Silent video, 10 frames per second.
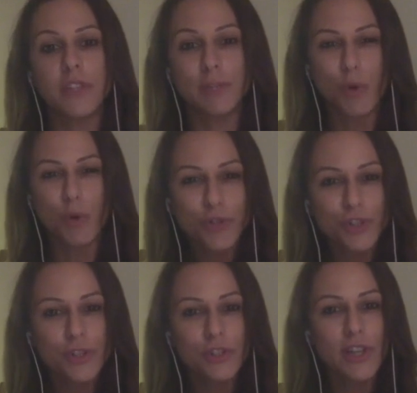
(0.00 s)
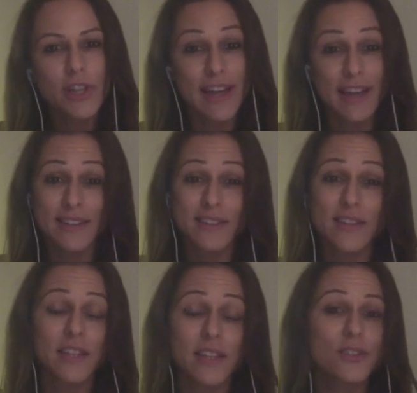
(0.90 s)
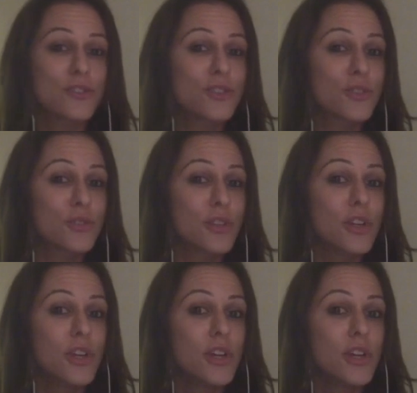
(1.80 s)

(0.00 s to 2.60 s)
emotional and psychological